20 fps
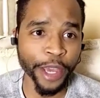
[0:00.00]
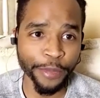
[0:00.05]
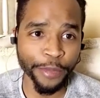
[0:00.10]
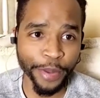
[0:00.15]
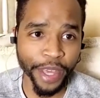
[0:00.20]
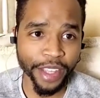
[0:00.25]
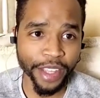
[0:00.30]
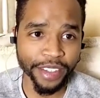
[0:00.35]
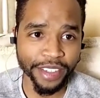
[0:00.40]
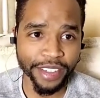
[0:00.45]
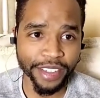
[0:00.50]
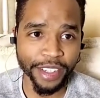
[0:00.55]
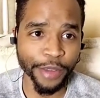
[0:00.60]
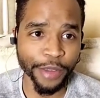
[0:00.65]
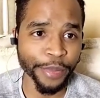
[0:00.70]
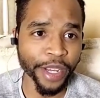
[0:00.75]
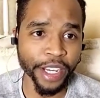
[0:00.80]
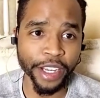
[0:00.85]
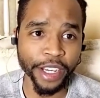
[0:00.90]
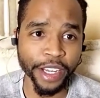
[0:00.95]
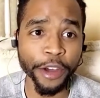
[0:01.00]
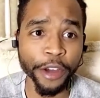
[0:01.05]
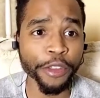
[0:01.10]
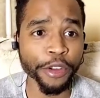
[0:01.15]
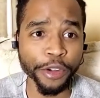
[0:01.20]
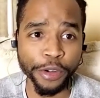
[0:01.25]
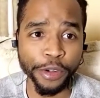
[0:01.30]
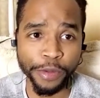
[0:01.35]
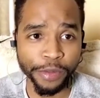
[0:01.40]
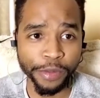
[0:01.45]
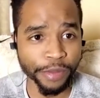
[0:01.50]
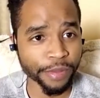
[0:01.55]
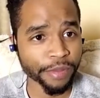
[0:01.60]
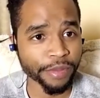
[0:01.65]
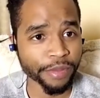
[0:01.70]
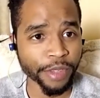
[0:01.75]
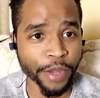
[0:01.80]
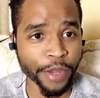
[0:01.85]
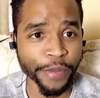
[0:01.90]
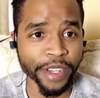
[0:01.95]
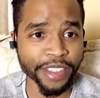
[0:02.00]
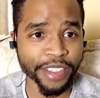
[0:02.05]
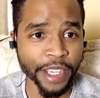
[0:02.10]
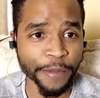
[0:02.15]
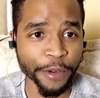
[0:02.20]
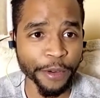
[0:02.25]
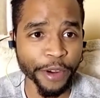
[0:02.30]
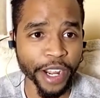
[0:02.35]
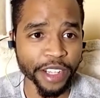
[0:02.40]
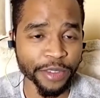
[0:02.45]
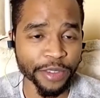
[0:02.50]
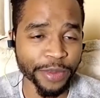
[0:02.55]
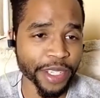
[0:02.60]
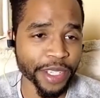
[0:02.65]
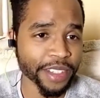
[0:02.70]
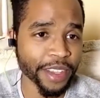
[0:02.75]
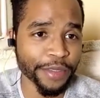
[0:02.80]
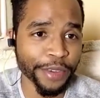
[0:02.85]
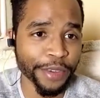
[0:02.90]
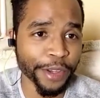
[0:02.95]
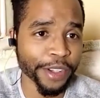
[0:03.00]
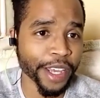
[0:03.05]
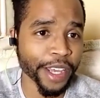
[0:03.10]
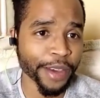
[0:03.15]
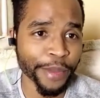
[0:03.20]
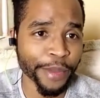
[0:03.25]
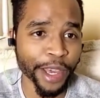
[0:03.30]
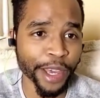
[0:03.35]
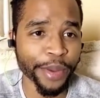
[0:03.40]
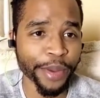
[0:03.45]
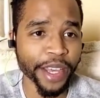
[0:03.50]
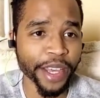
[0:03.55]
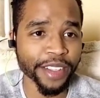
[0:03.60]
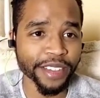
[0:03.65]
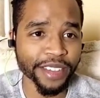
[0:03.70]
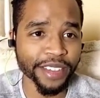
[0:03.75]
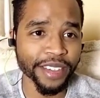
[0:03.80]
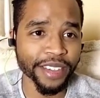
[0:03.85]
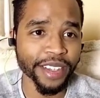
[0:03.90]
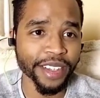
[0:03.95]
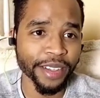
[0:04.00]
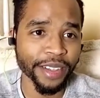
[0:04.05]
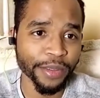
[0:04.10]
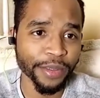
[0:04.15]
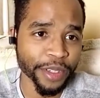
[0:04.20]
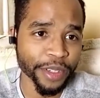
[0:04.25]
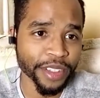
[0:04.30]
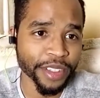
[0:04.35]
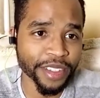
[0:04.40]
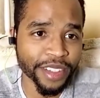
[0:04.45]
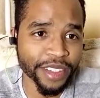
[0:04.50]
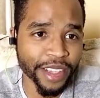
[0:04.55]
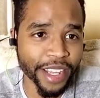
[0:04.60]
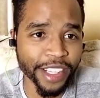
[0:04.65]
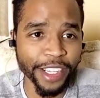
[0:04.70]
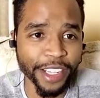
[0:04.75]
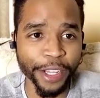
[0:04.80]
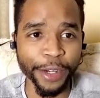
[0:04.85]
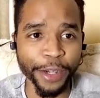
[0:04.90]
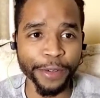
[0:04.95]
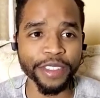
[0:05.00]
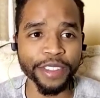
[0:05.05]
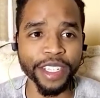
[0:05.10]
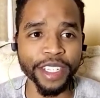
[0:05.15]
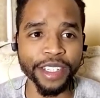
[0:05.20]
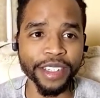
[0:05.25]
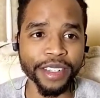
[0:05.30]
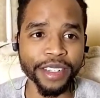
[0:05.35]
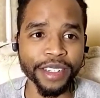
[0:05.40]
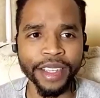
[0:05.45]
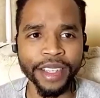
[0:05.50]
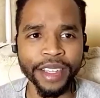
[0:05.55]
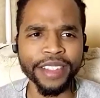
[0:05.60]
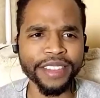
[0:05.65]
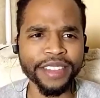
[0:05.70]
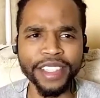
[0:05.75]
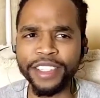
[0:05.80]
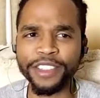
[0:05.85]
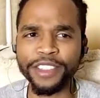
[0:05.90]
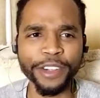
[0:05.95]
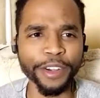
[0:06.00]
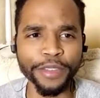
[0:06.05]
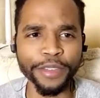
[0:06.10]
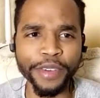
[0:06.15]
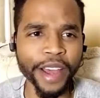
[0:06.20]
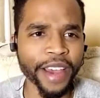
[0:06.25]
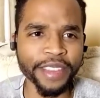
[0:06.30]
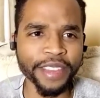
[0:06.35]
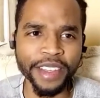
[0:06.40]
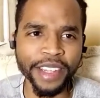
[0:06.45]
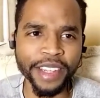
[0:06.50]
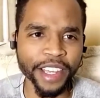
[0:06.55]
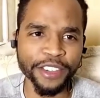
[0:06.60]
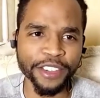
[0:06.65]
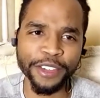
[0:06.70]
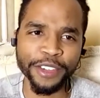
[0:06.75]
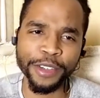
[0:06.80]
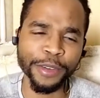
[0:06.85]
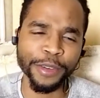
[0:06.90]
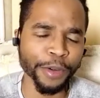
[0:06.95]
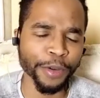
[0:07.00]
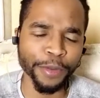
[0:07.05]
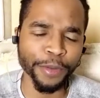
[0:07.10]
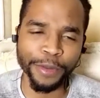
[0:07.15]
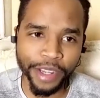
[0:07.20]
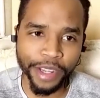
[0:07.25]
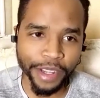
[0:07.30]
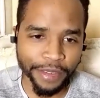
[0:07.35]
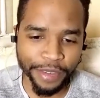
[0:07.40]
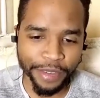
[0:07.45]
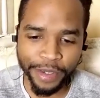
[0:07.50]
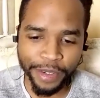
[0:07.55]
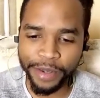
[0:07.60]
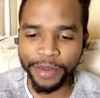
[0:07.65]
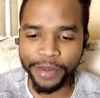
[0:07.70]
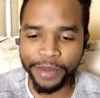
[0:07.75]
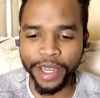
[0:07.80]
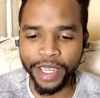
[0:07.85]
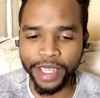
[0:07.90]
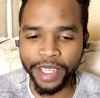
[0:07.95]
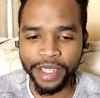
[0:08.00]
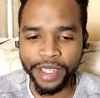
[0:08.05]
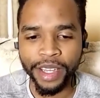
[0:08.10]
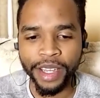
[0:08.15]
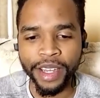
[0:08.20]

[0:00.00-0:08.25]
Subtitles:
Mike Pence among Democrats because they felt like Mike Pence didn't decertify the election or whatever, right?